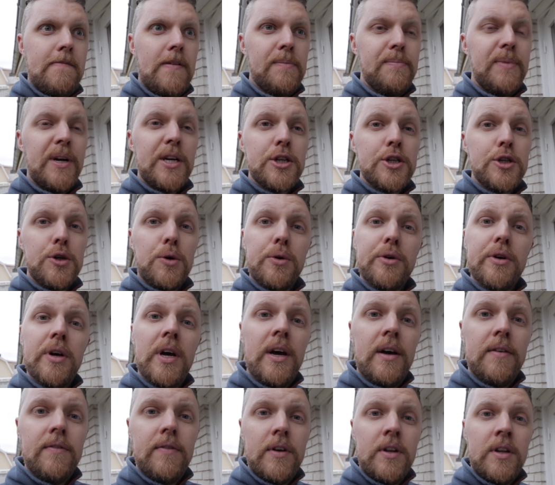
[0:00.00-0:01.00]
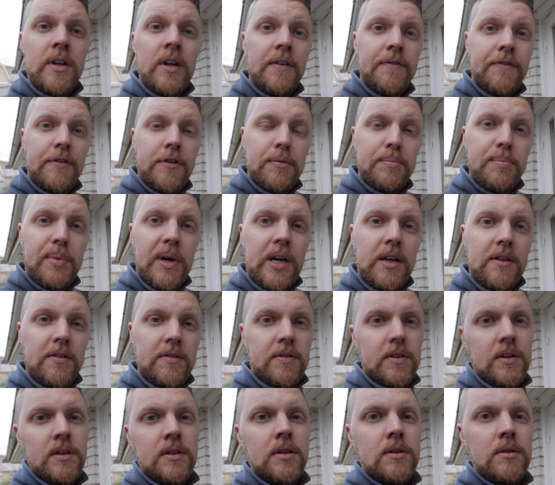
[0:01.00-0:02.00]
Make sure you have enough
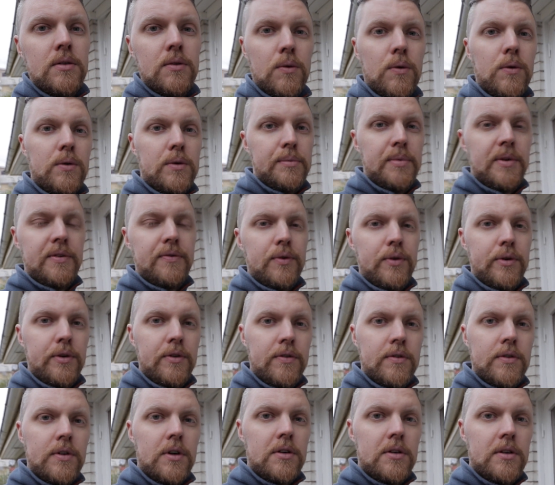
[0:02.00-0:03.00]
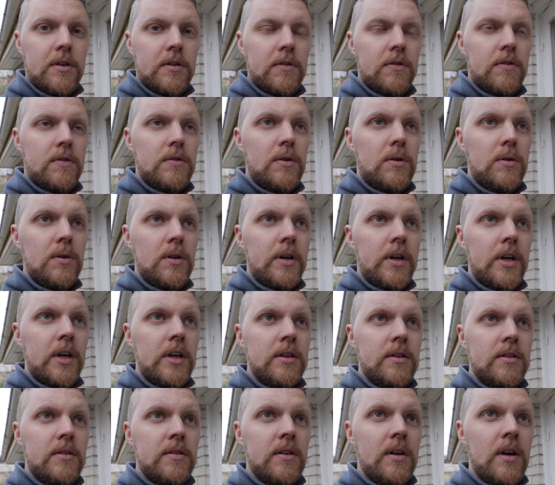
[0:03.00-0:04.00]
space in the door before you start installing
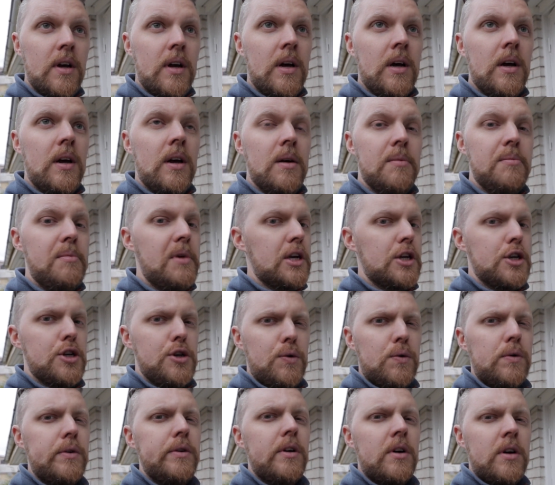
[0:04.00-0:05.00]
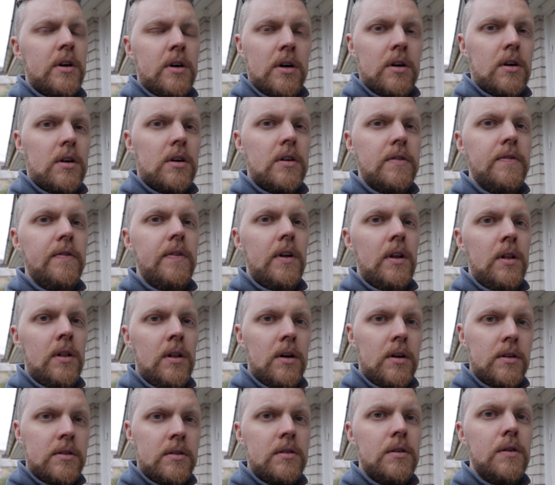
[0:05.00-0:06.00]
it. Make sure you carve a
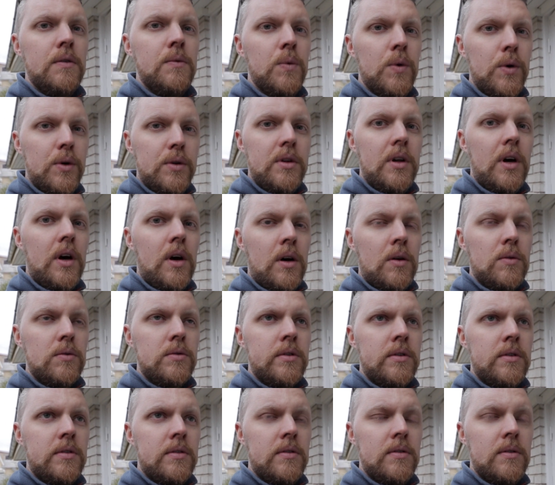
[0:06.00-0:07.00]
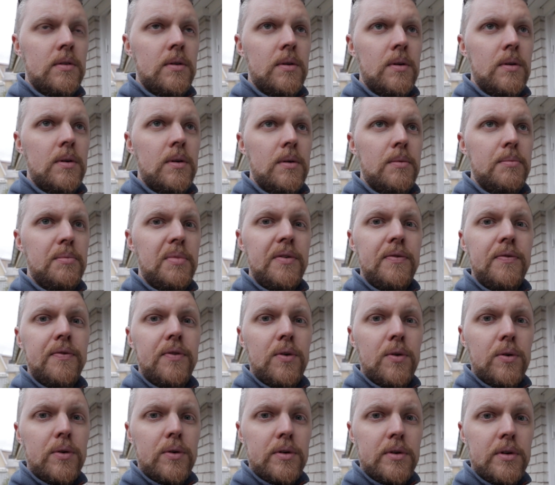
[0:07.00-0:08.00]
lot of wood out
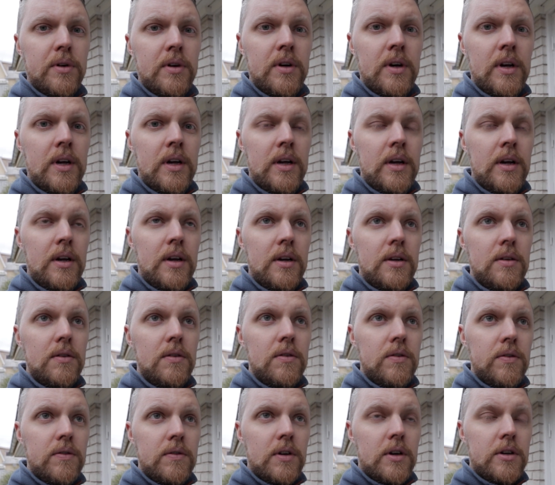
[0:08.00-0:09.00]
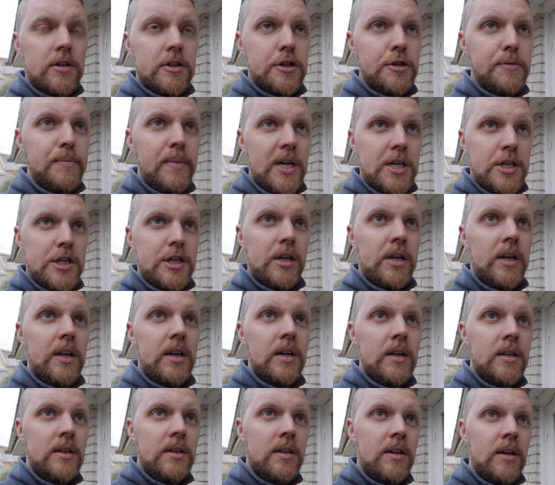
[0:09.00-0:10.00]
before you start smashing it
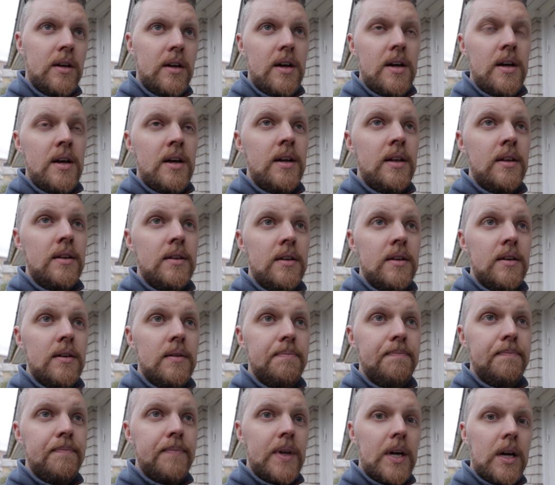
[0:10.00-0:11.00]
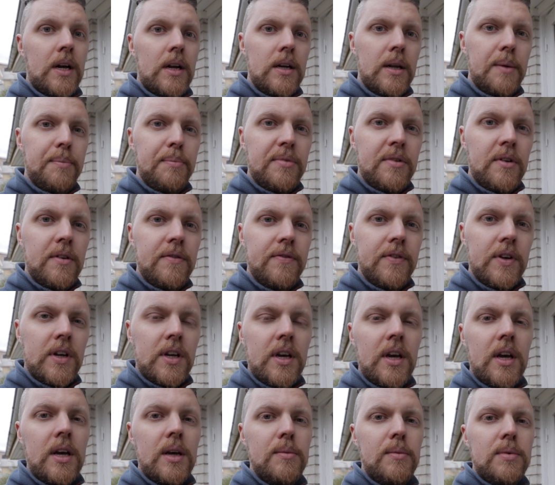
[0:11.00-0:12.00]
in and clips off a
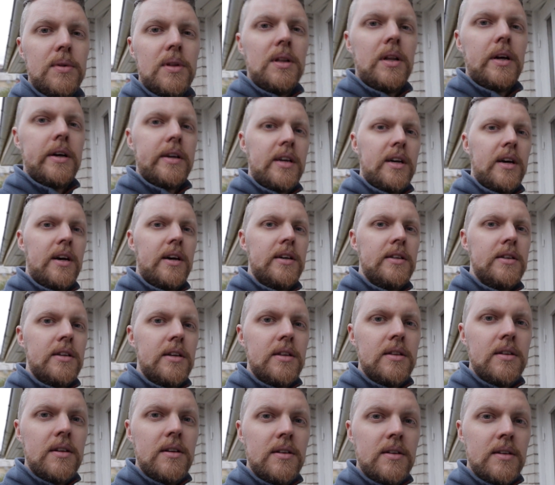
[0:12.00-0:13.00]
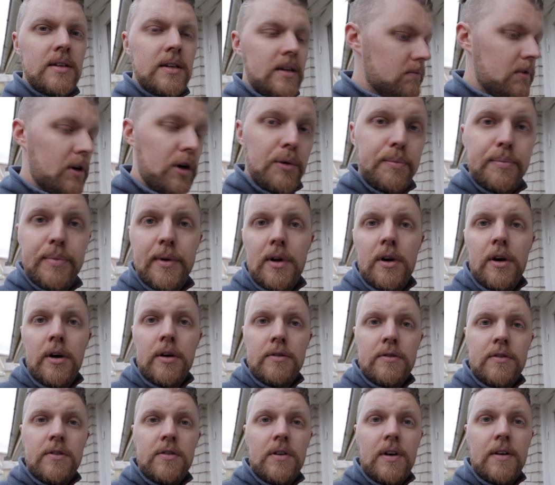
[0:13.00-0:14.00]
cable like I did. Hope you
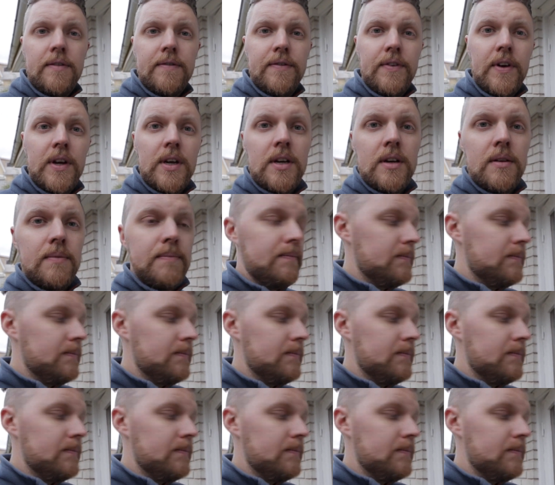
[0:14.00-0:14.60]
learned something.